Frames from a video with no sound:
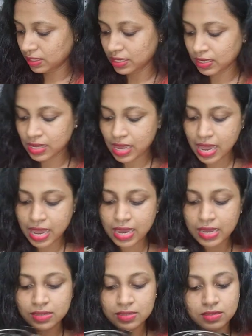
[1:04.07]
reel
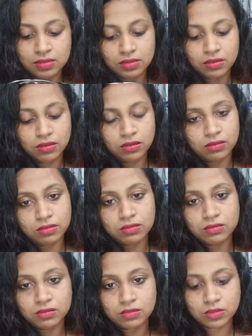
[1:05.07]
has a
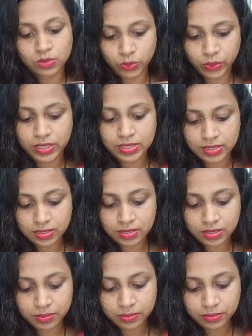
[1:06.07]
screwing
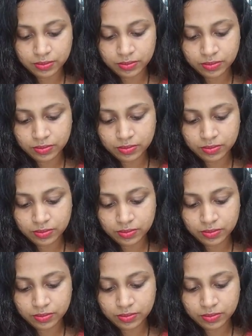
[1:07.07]
system.